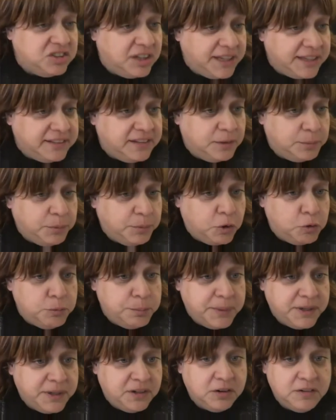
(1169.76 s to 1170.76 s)
light their
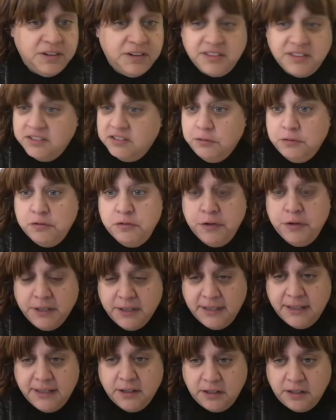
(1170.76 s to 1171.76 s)
own menorahs? That's a
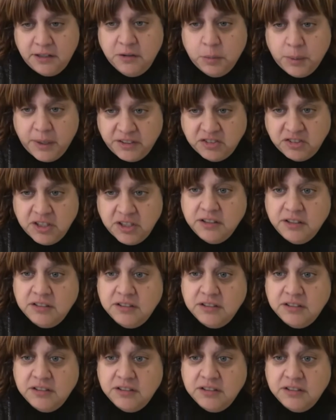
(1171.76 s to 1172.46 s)
really good question.